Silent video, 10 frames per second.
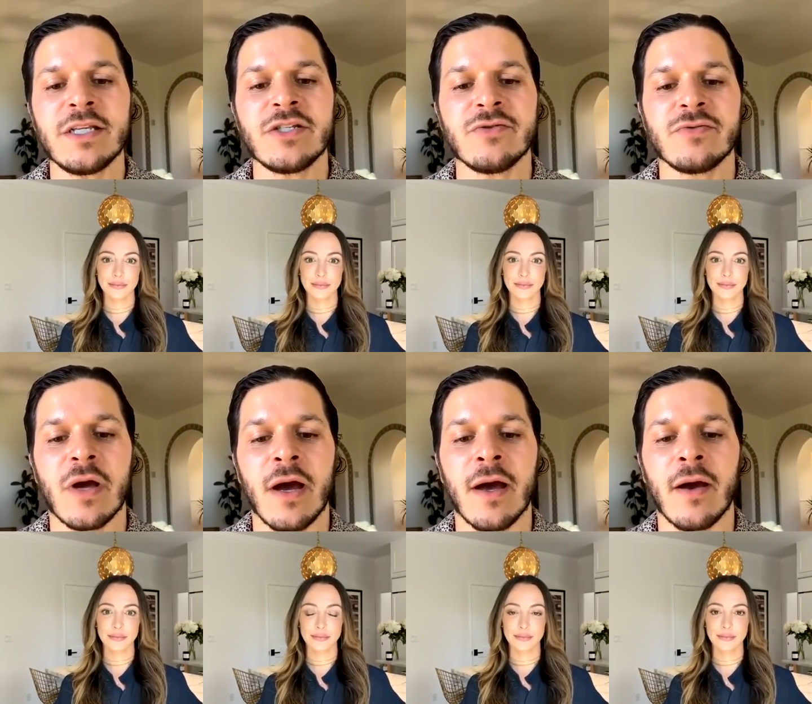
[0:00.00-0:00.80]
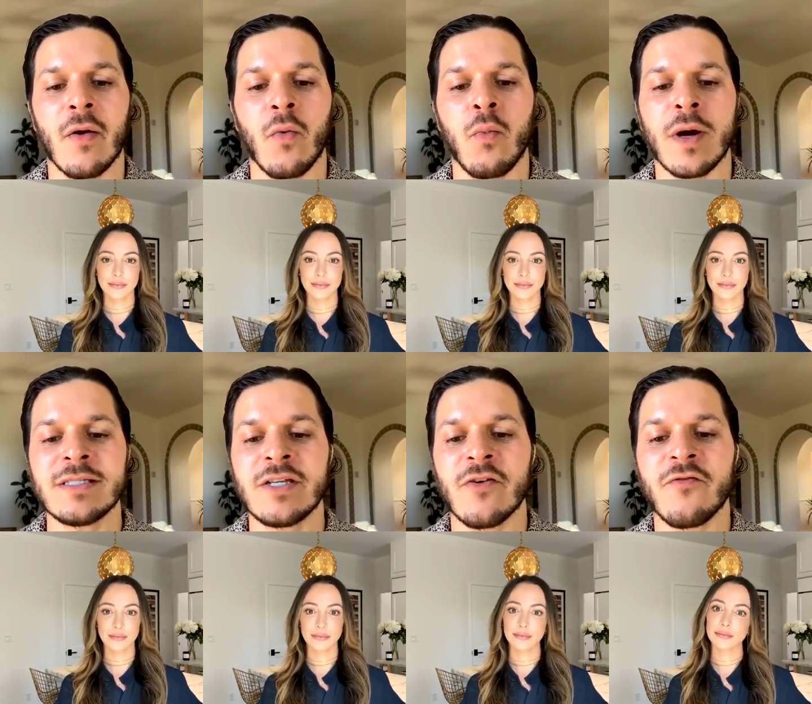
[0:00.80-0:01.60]
Speaker 1: you? Uh,
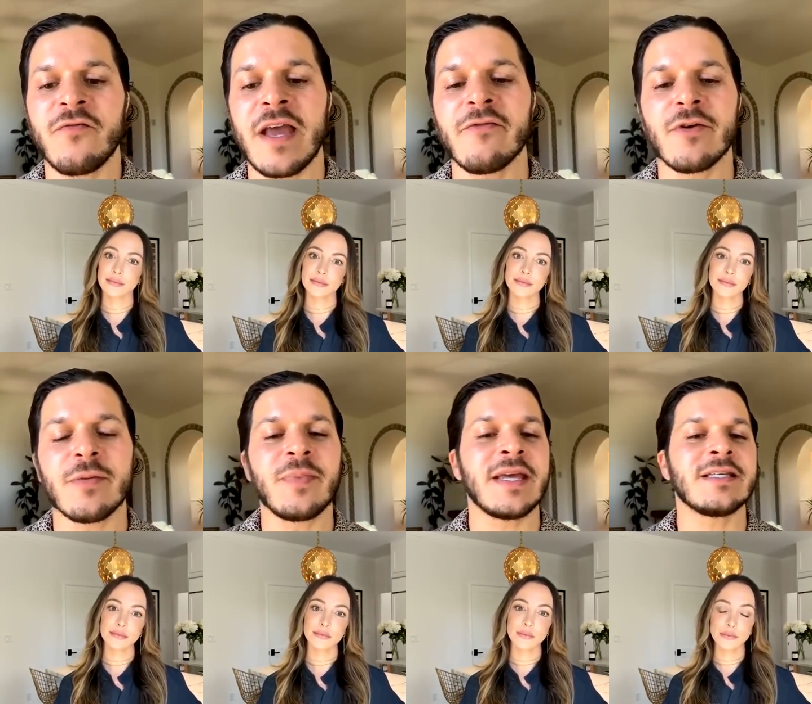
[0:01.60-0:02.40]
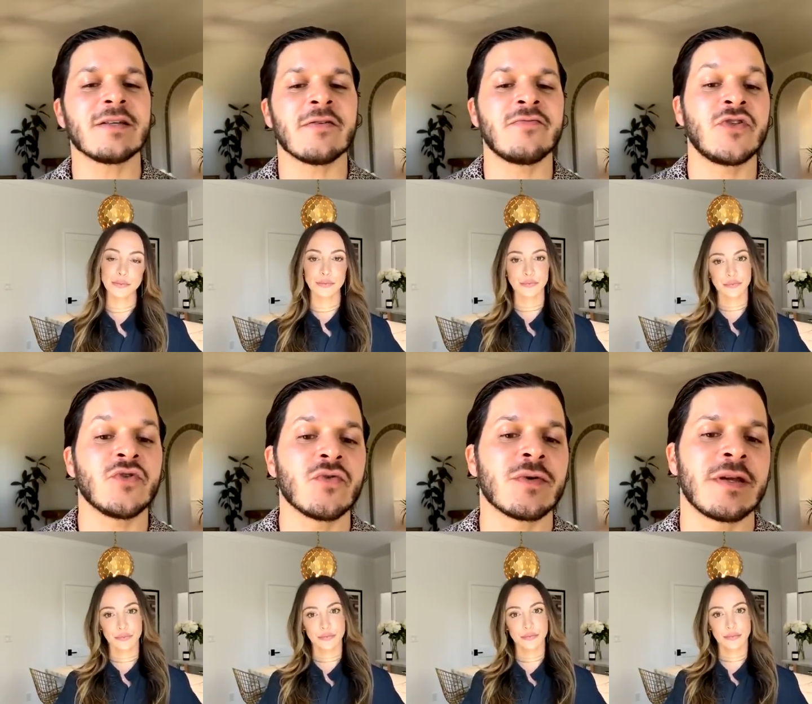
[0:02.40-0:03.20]
what's your favorite piece of
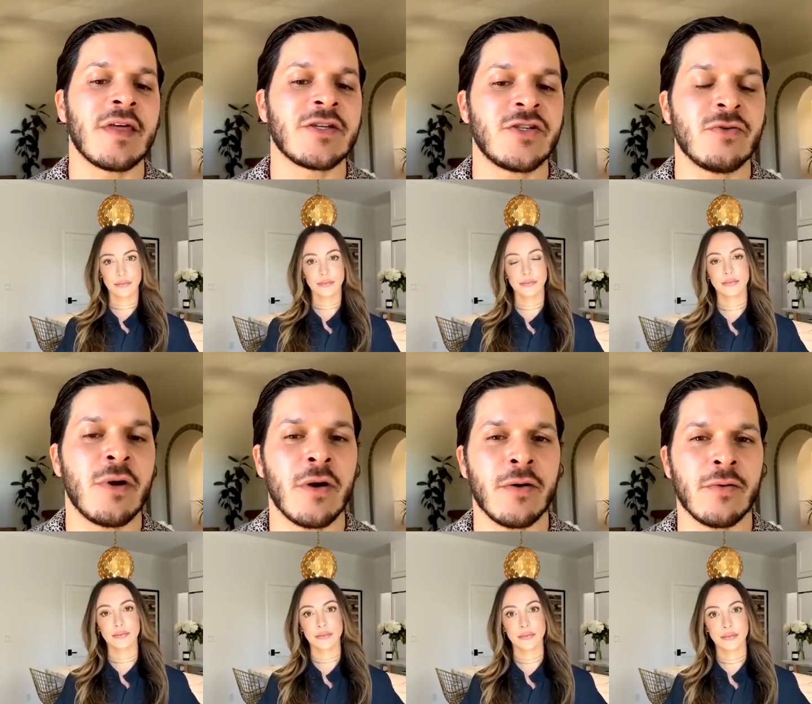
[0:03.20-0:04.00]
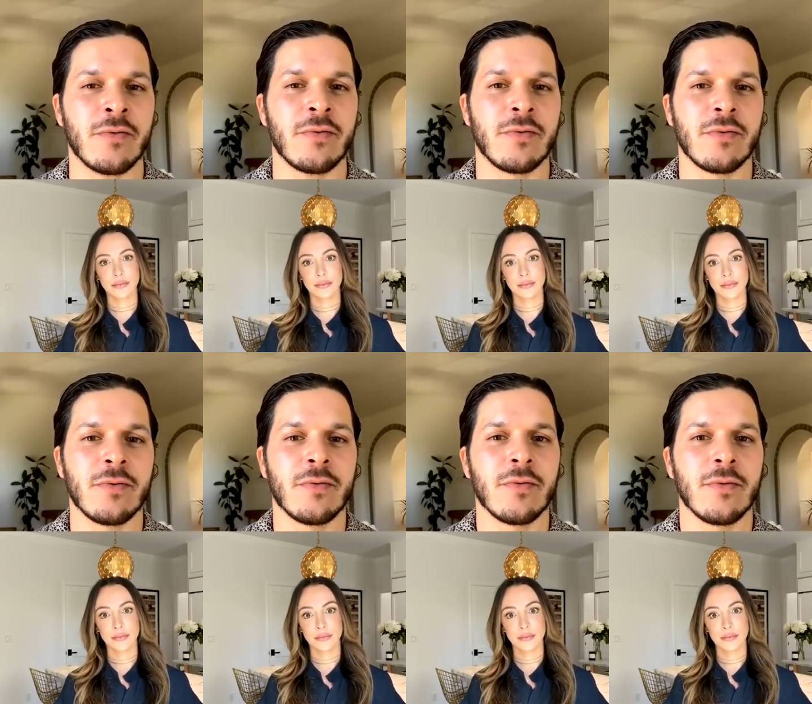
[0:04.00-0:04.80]
jewelry that you own?
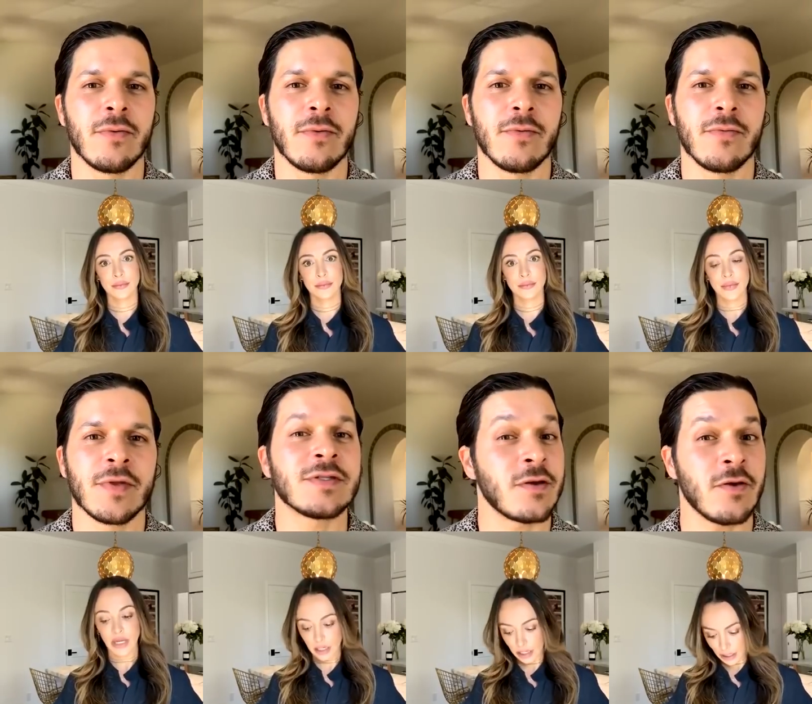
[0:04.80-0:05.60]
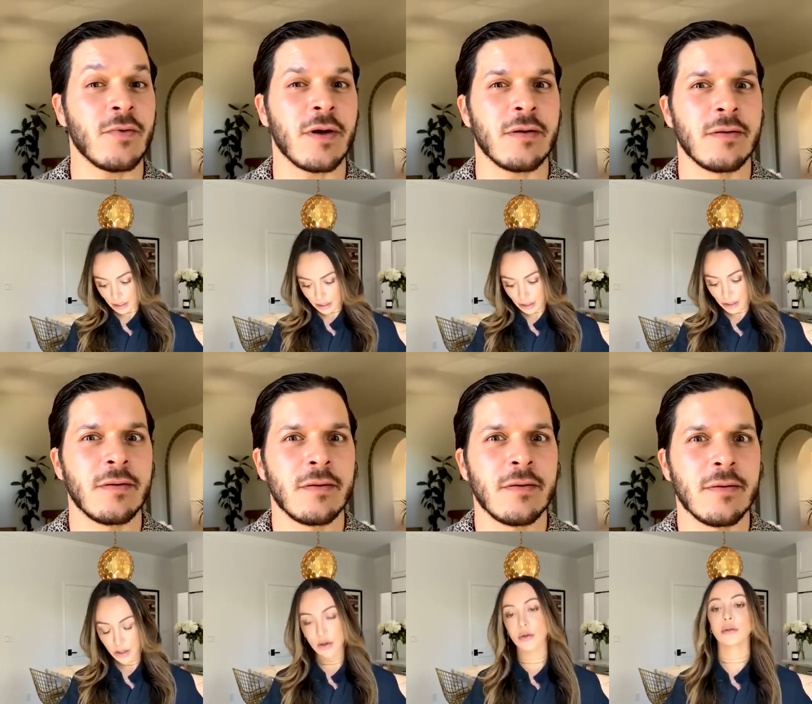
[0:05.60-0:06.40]
It's a good one.
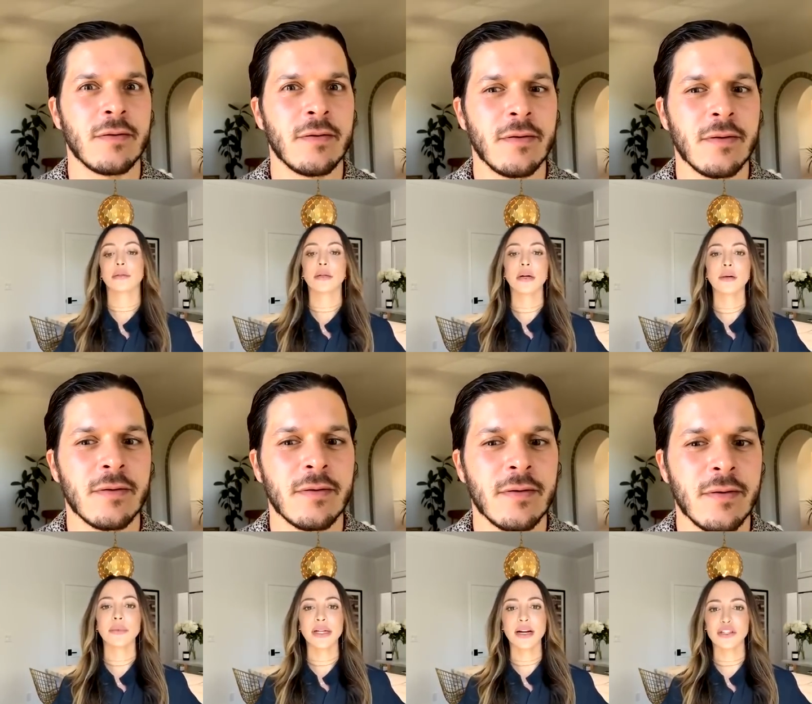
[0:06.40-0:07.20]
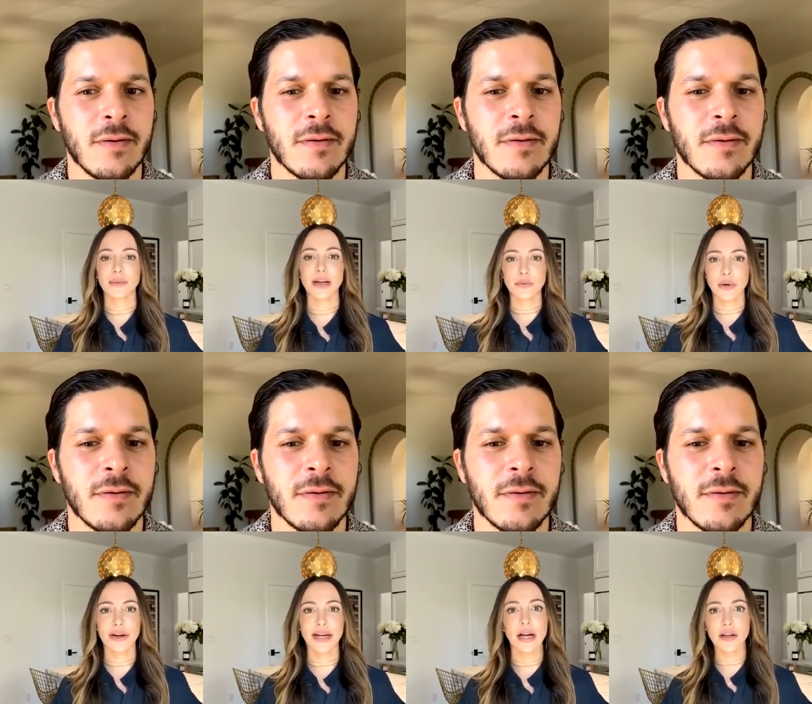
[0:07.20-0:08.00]
Speaker 2: Oh, oh my gosh, I'm not
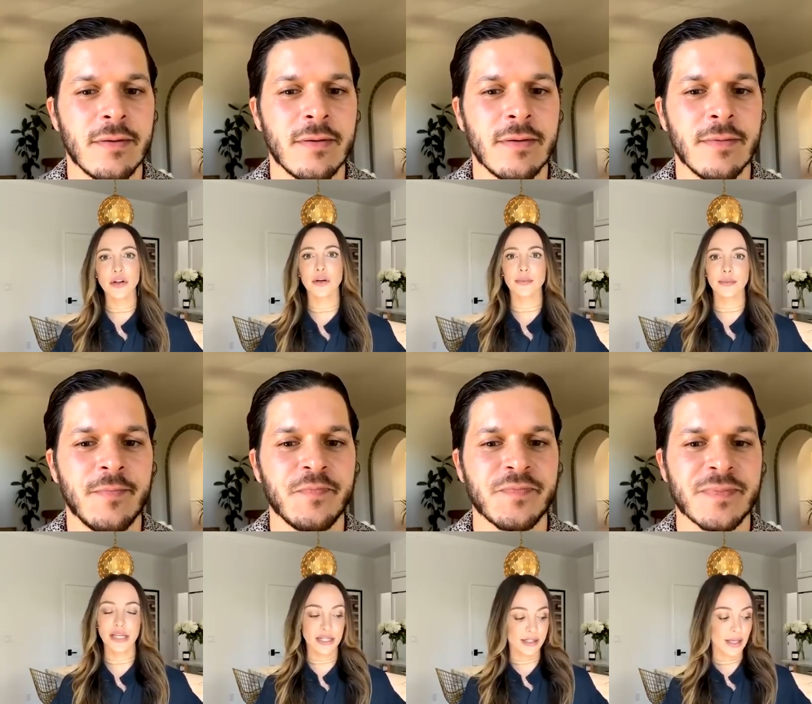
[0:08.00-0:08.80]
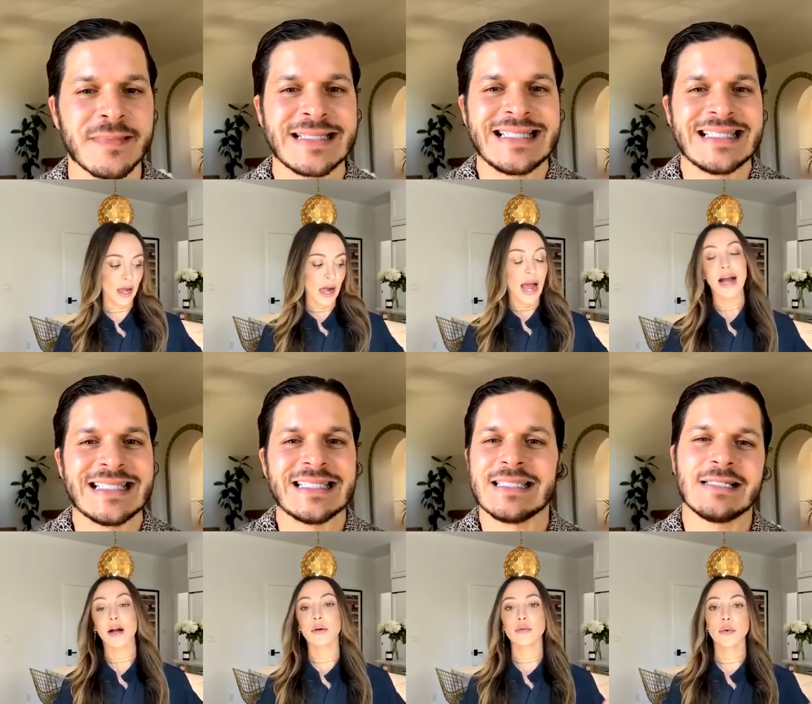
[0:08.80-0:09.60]
wearing either piece. I,
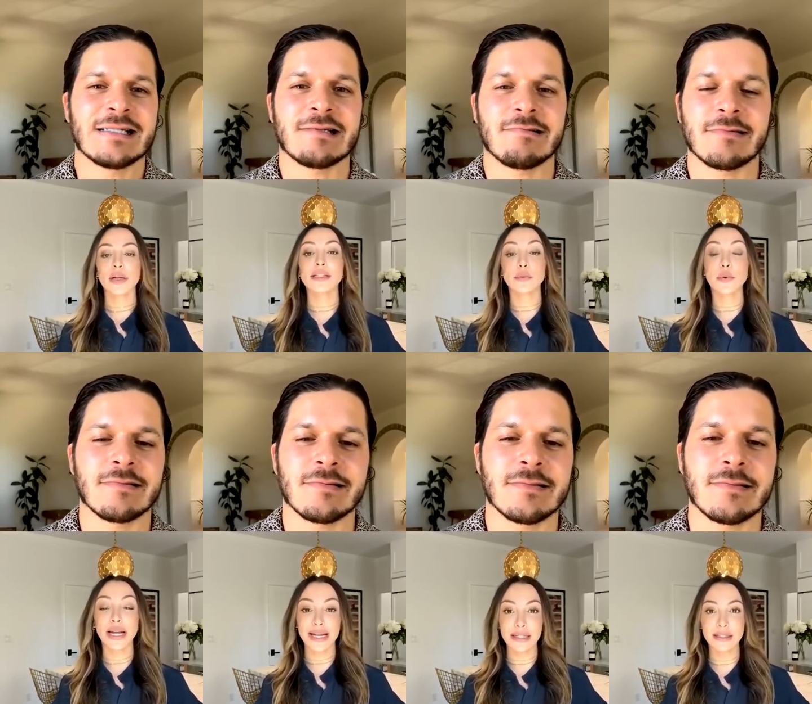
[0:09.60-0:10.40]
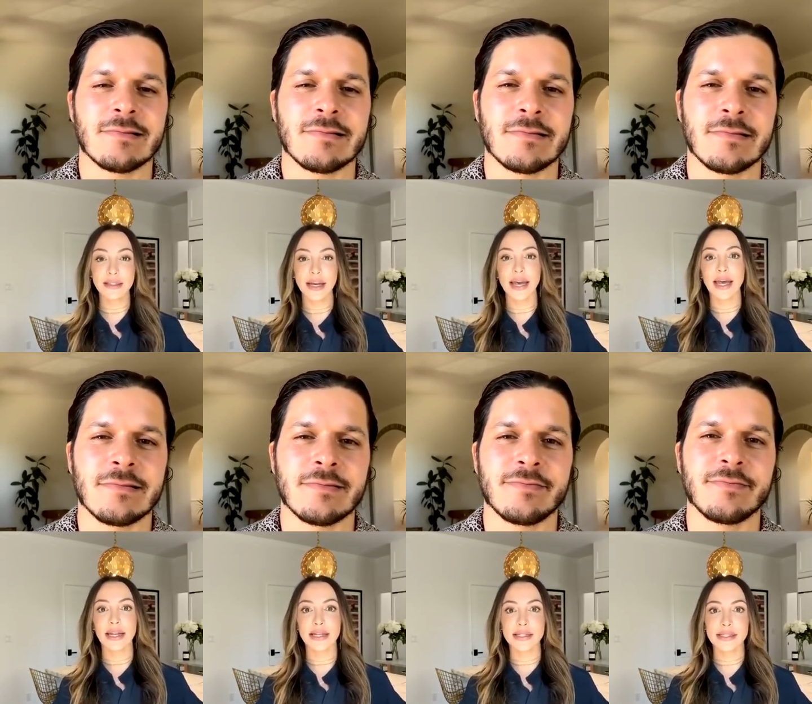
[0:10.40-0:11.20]
well, it's a ring, and
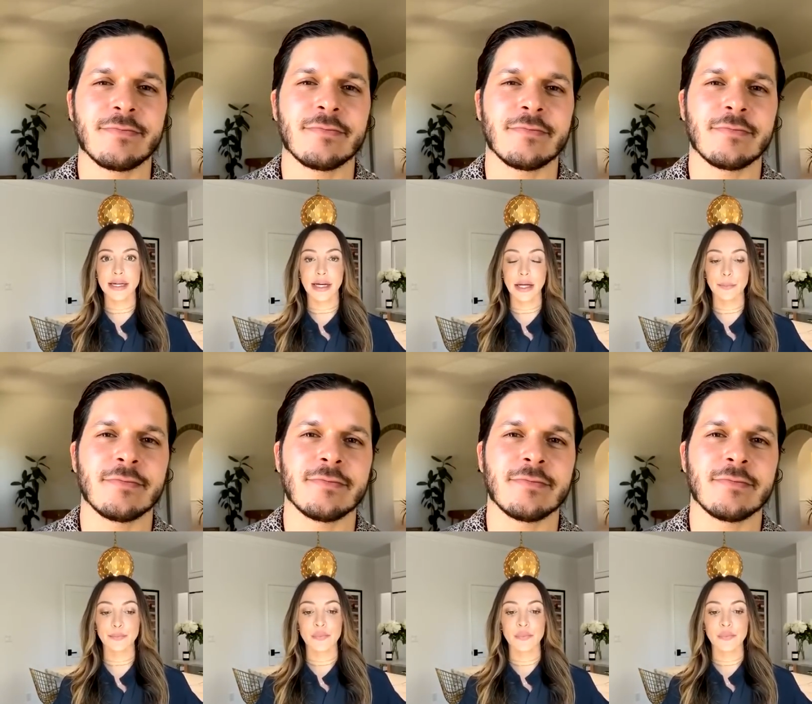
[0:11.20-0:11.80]
it's um,